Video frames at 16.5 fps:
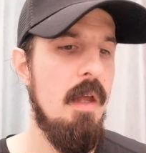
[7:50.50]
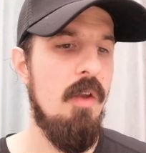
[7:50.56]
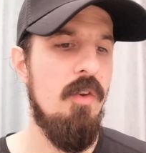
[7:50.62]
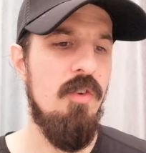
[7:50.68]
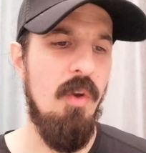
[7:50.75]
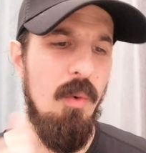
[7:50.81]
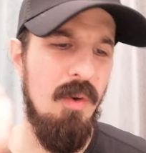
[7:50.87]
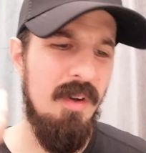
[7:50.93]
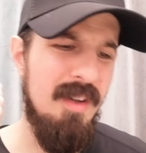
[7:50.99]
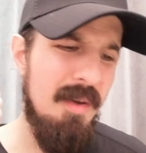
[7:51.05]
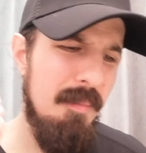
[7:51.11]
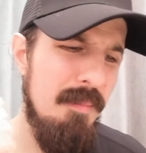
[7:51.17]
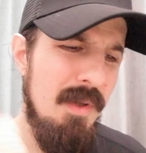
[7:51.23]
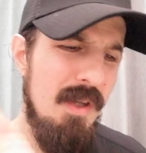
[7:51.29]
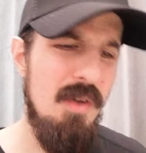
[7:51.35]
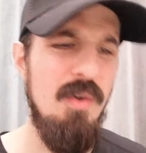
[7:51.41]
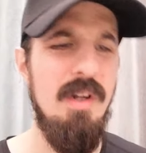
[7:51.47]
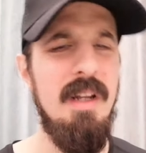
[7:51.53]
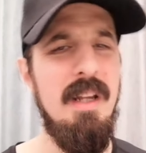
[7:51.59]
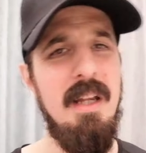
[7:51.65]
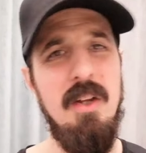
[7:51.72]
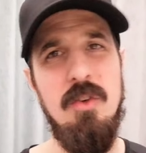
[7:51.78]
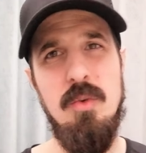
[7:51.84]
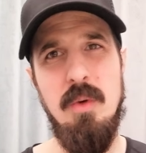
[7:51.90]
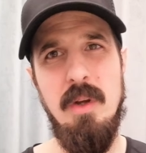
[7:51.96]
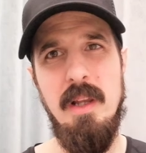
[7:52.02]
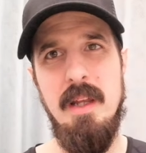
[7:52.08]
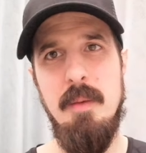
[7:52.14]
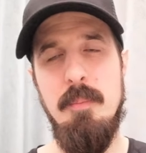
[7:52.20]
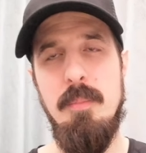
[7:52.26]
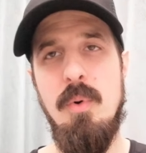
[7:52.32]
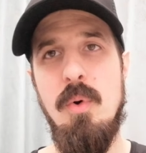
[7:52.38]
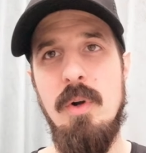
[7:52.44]
So community is really
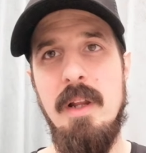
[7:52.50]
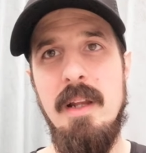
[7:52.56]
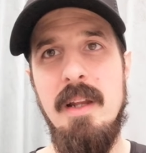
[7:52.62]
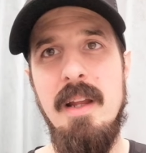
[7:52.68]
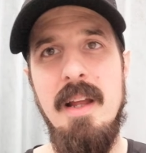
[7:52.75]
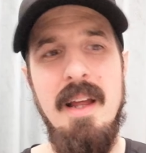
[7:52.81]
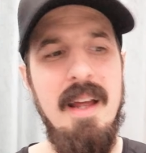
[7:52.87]
important.